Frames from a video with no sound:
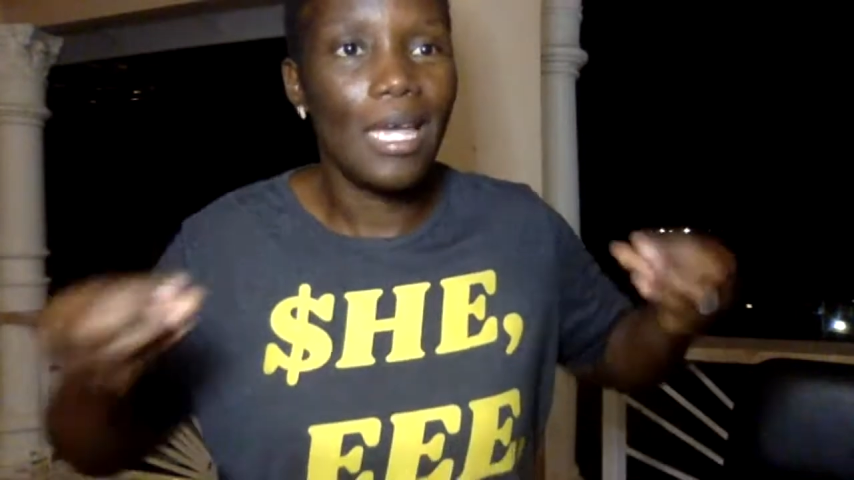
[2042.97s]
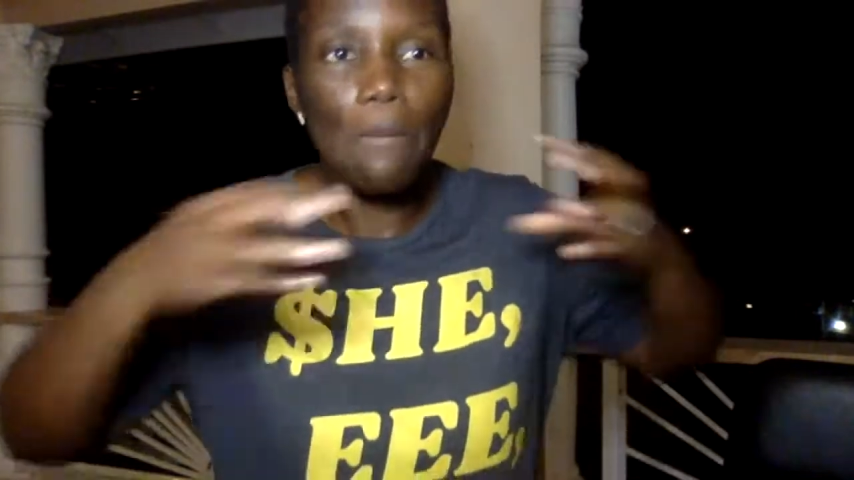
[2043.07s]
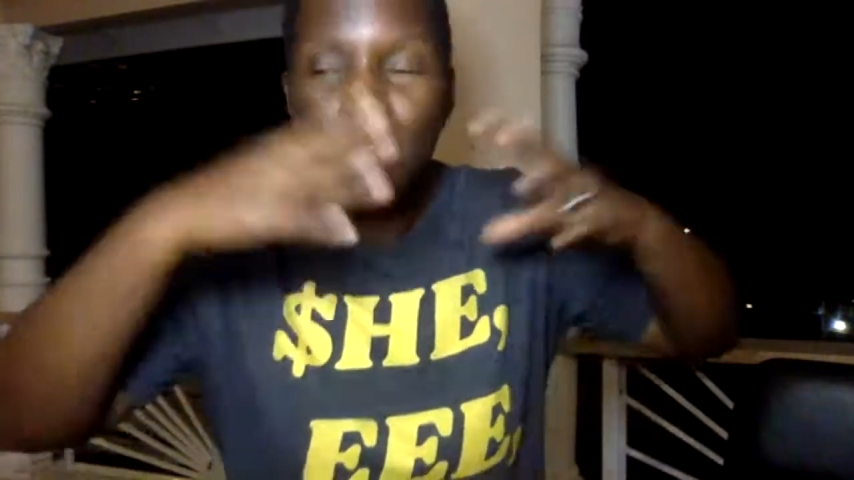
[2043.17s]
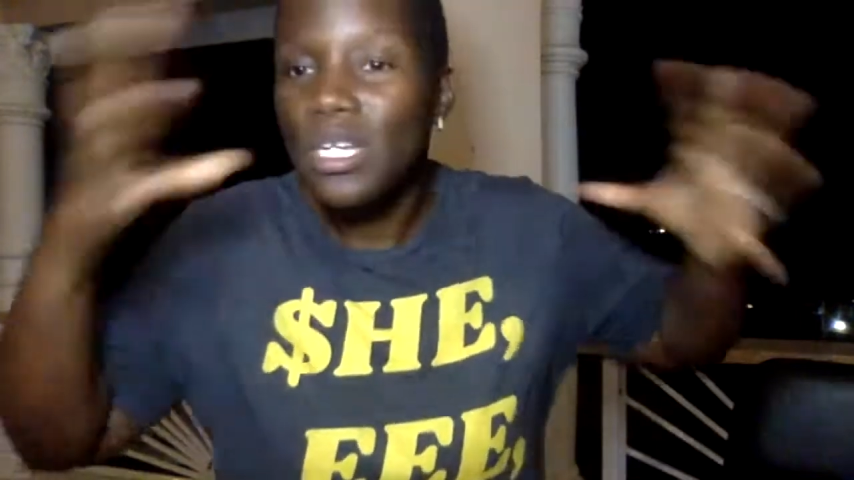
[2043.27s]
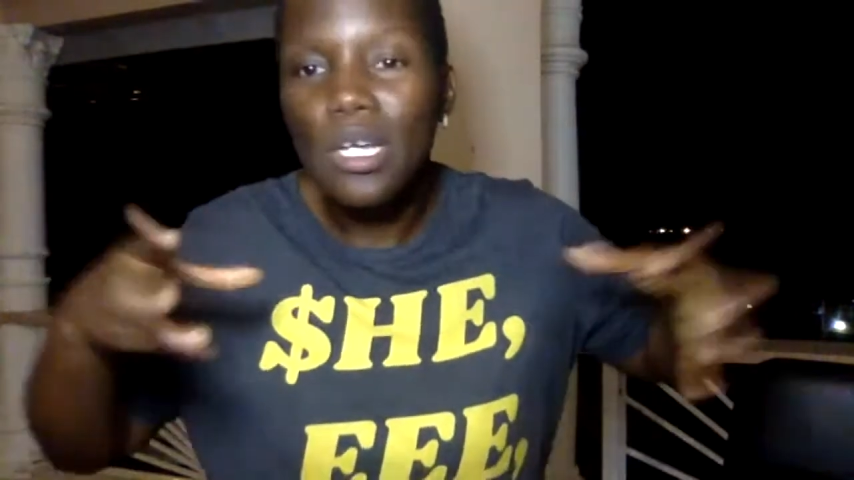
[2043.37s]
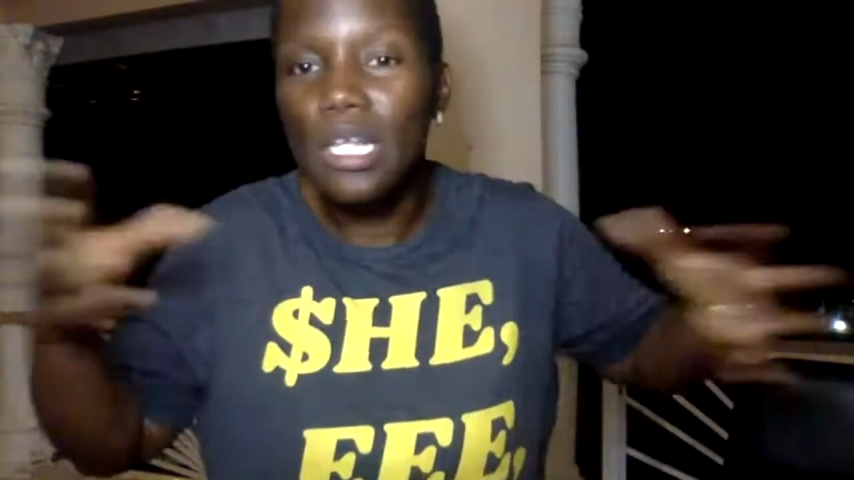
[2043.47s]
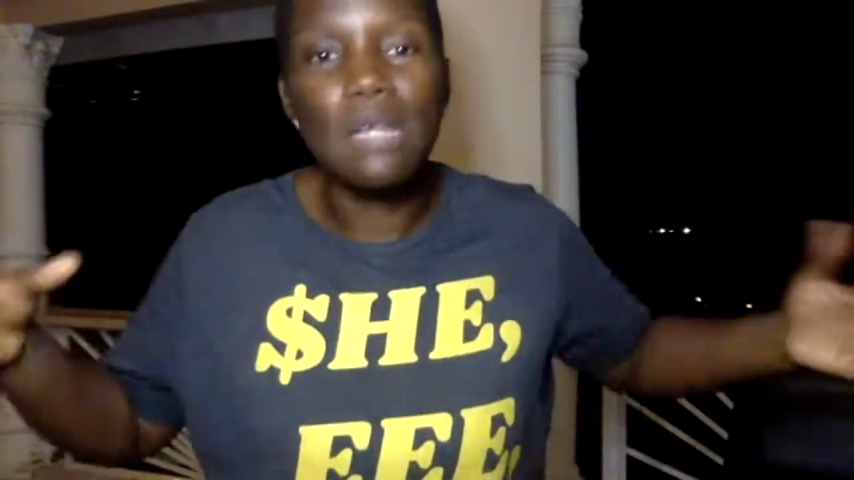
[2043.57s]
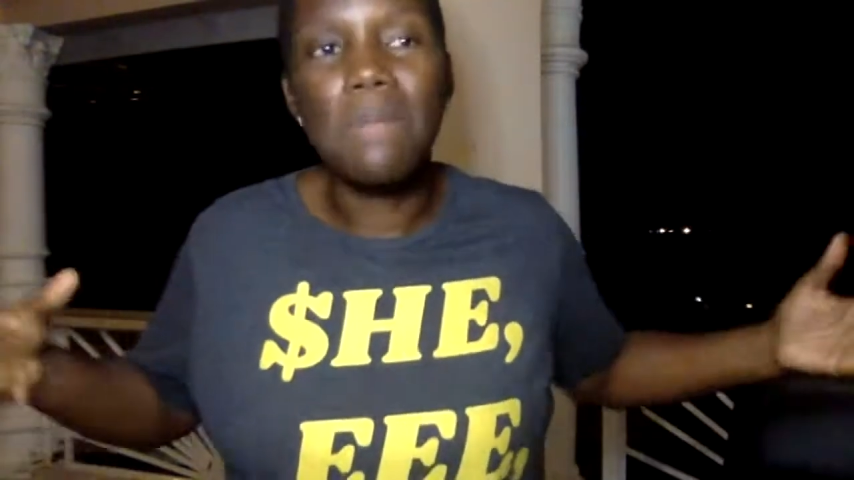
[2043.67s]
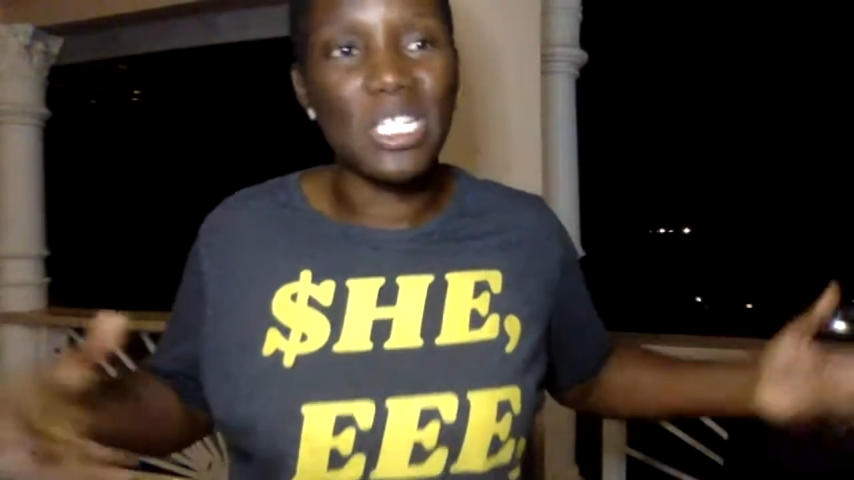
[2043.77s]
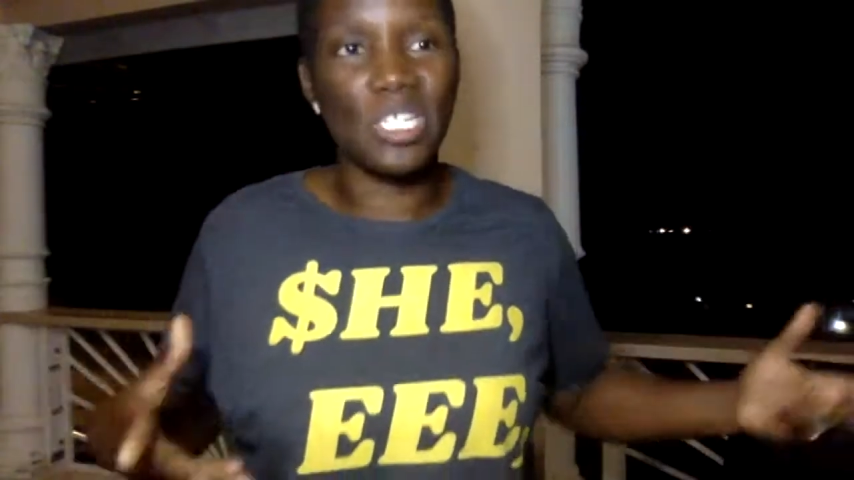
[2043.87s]
captured all
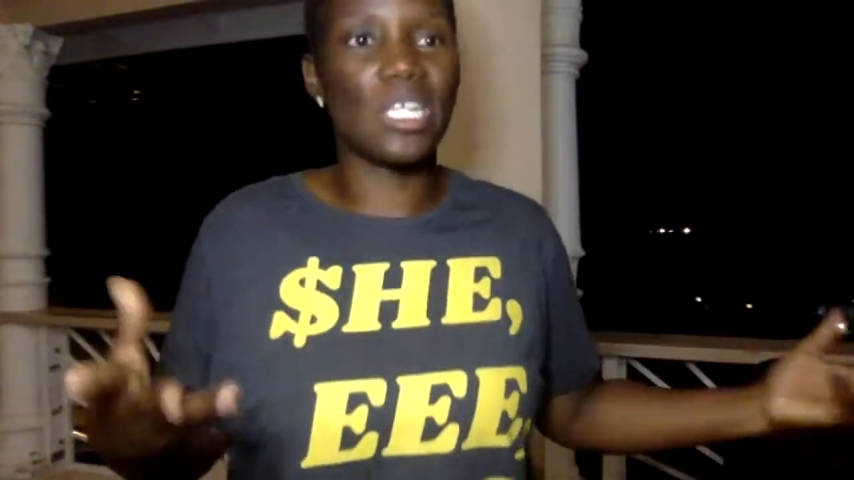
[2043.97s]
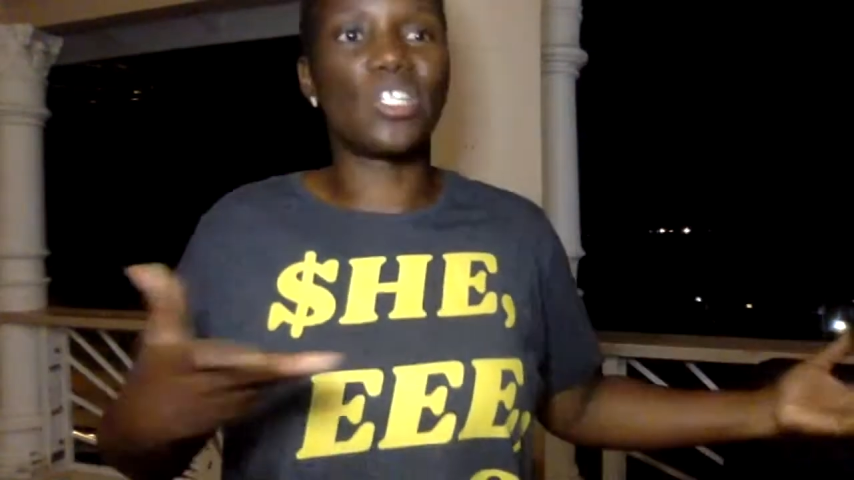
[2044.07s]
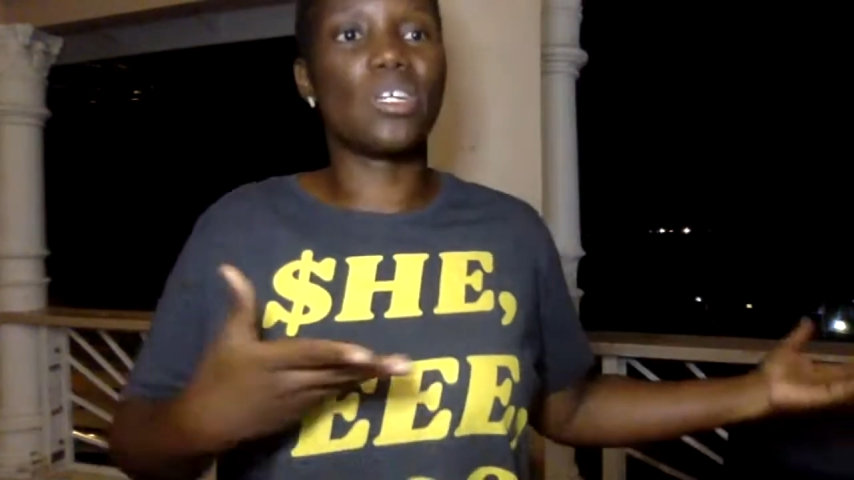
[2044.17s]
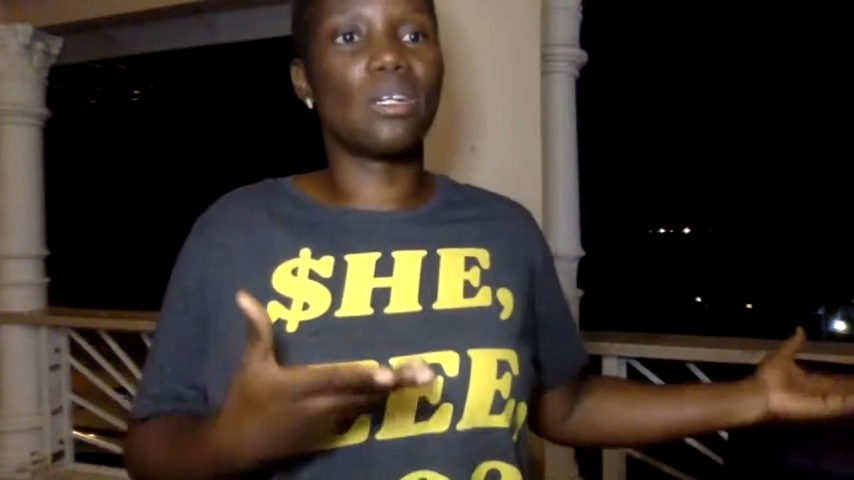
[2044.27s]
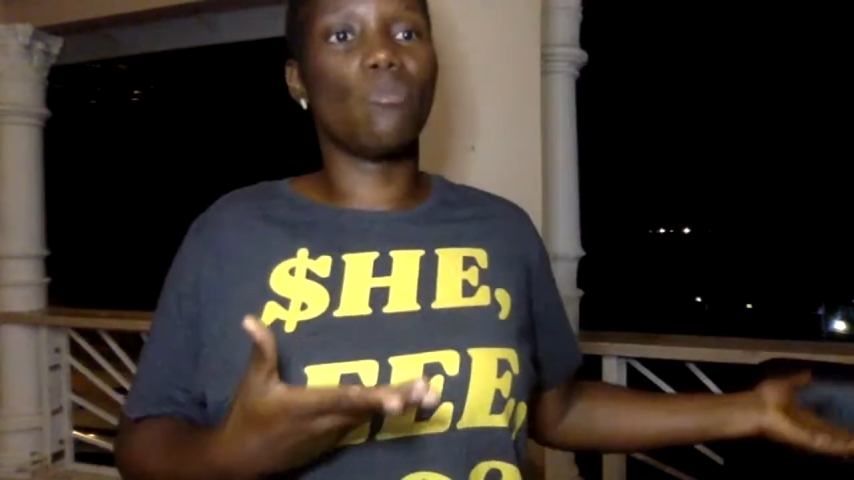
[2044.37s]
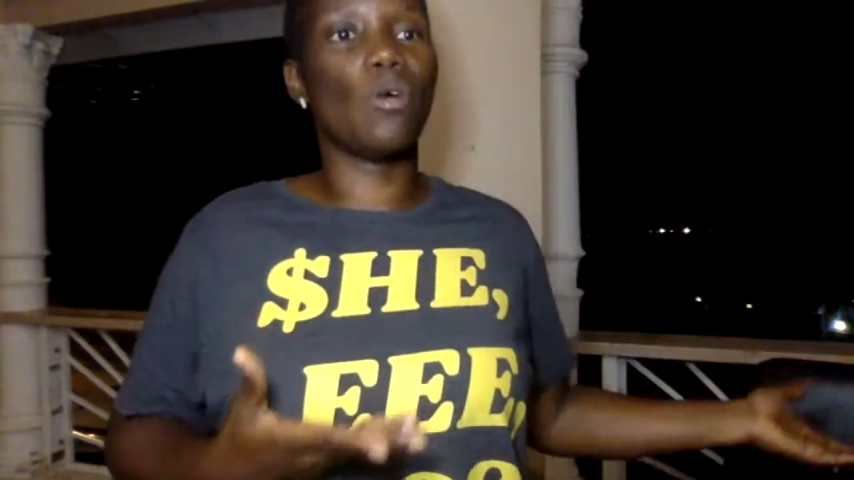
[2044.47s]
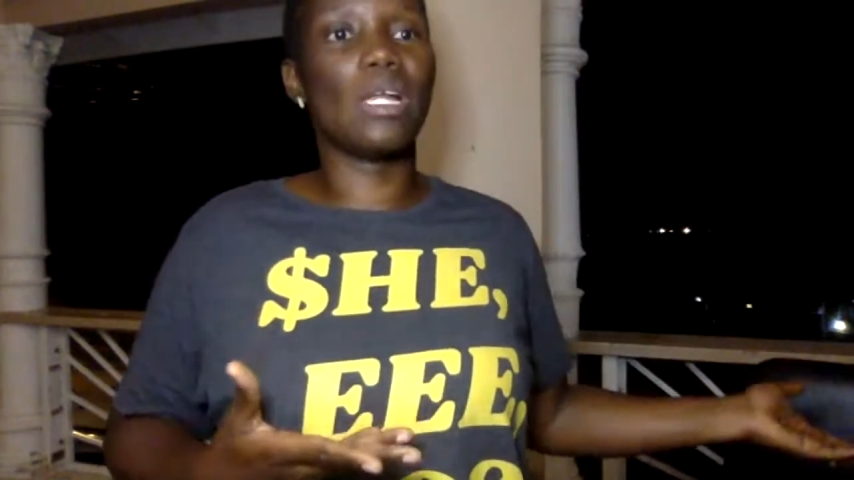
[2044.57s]
the imagination